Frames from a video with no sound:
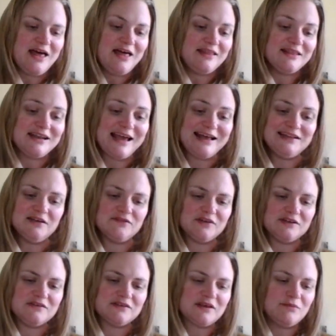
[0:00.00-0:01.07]
that
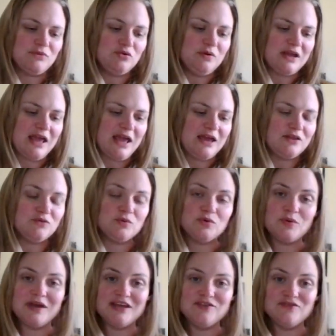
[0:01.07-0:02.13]
elephants communicate
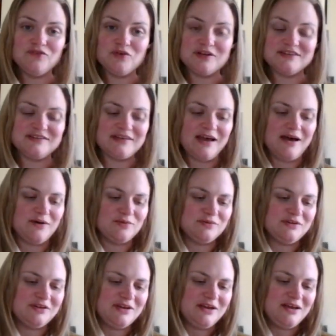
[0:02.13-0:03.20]
through infrasound,
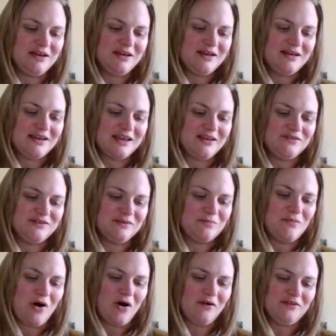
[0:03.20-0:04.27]
gives a
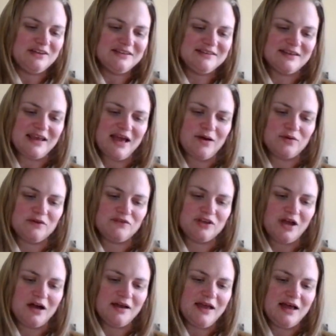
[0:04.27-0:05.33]
marvelous account of
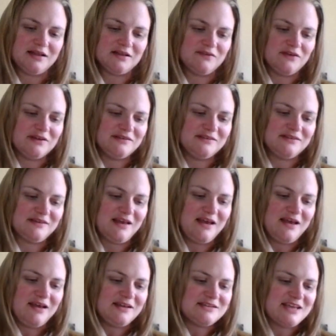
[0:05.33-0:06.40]
young elephants
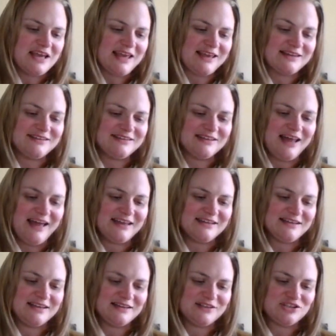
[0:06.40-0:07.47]
taking delight
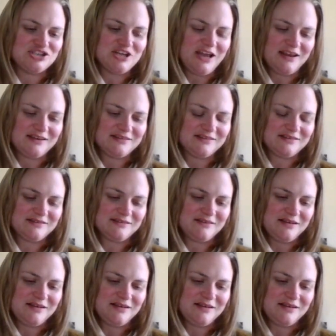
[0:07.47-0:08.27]
in the chase.